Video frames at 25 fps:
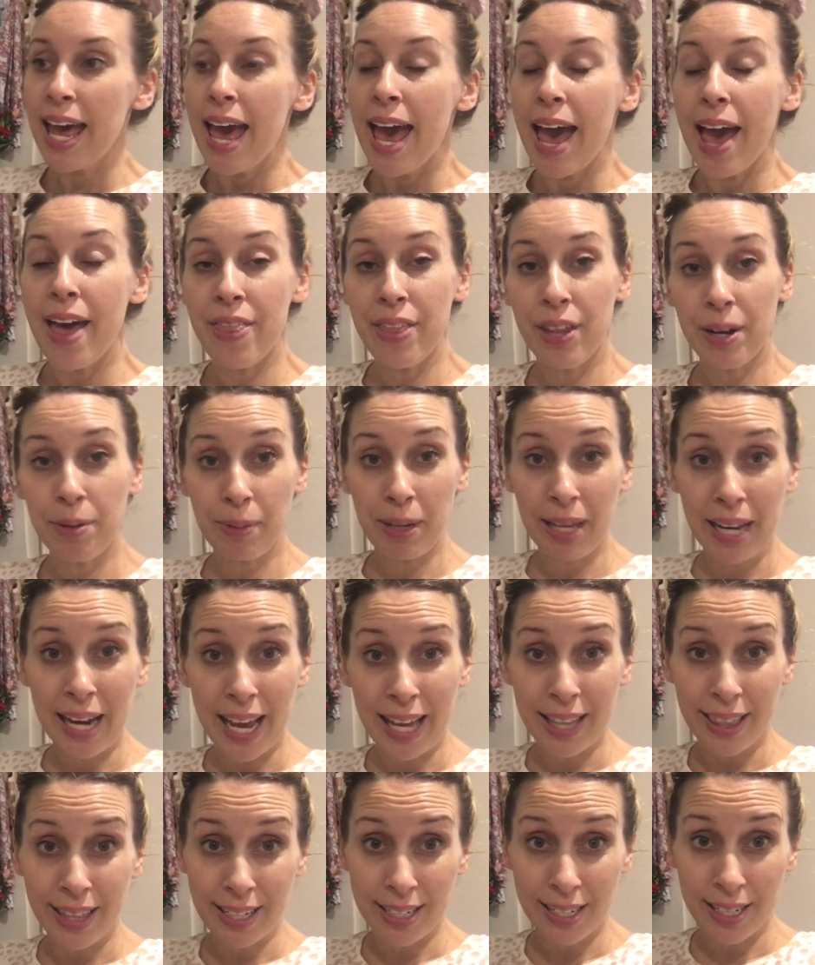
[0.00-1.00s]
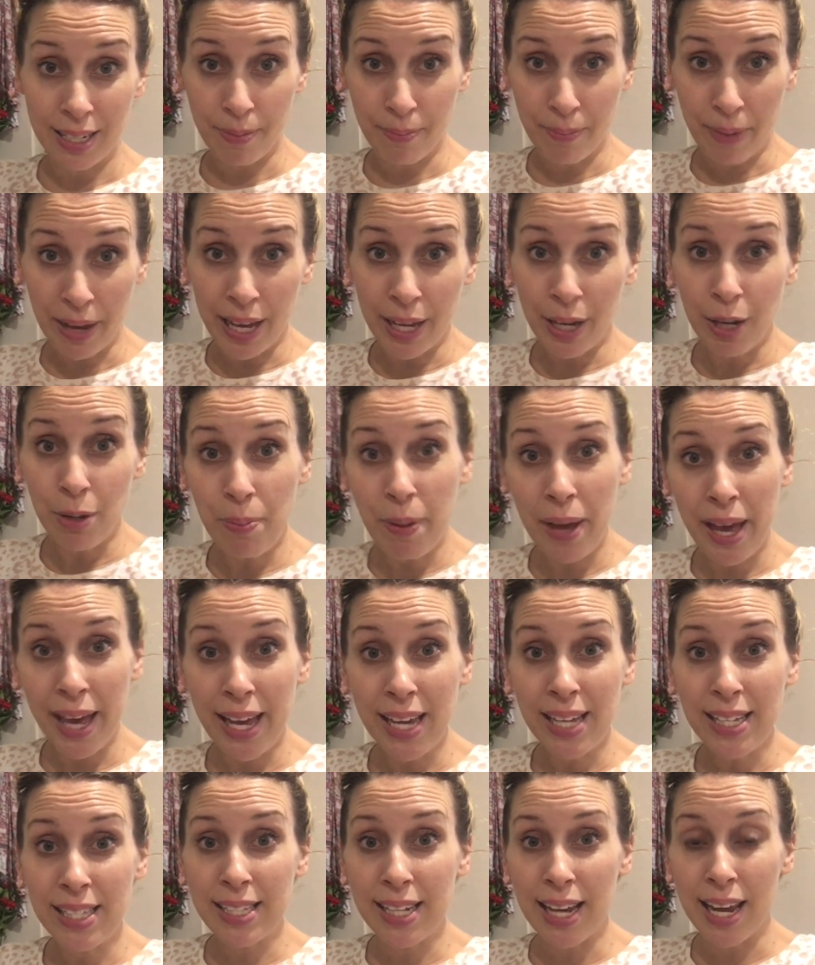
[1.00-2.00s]
and then I'm going to add the tomato
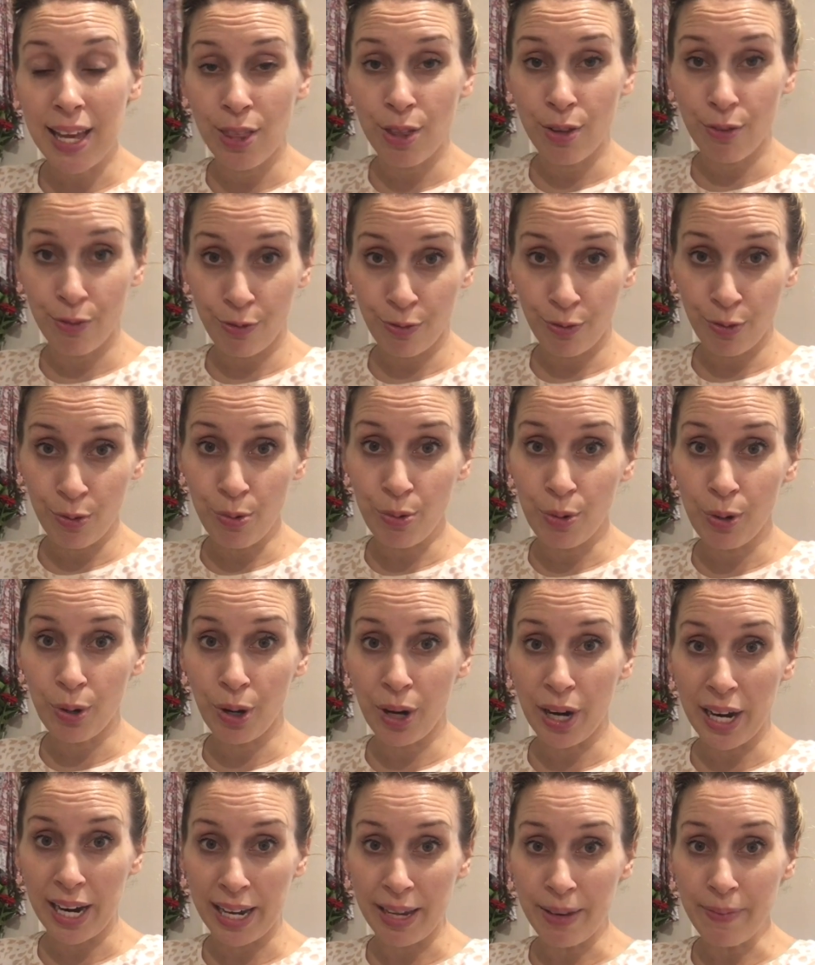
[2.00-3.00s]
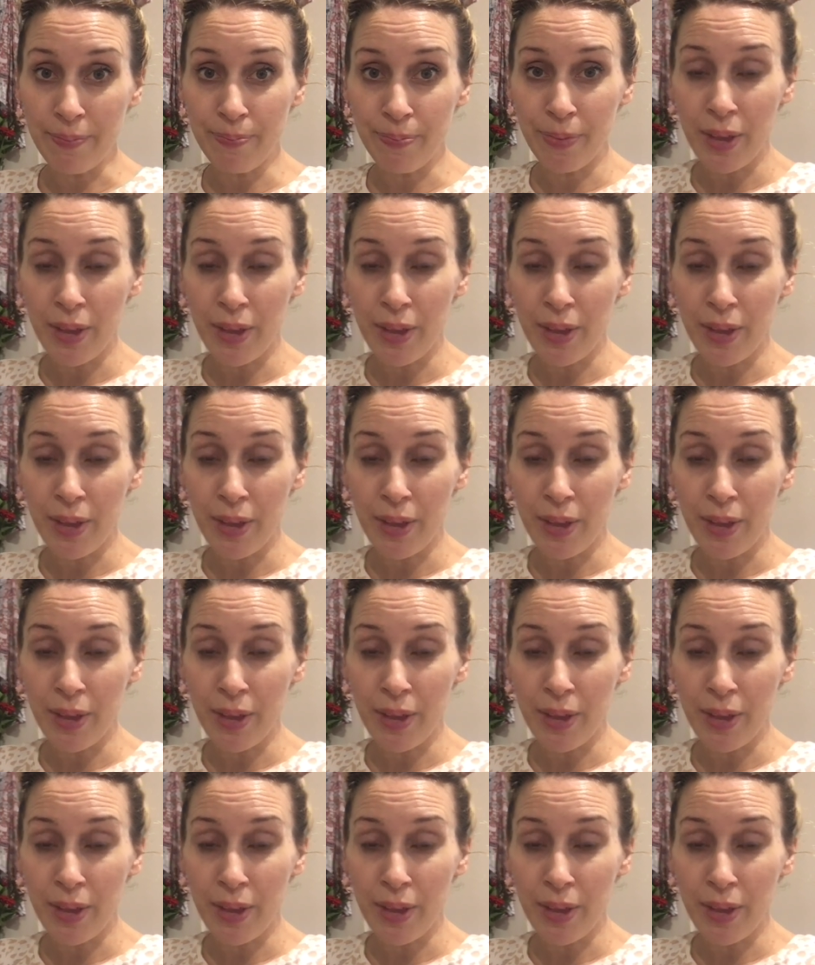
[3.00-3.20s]
paste and the full cream,